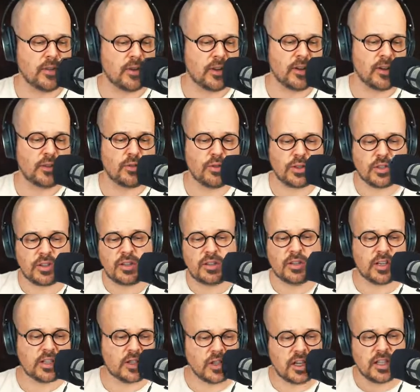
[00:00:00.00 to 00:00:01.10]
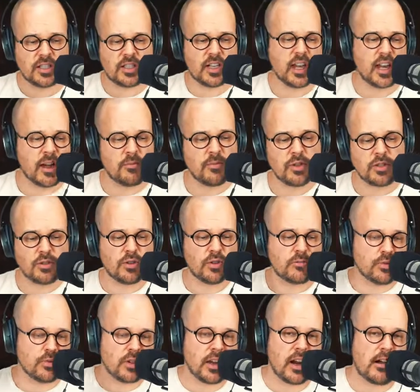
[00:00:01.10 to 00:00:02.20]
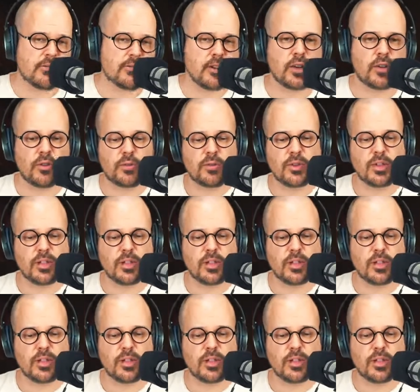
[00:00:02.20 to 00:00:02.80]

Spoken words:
You can change the cameras. You can put graphic over.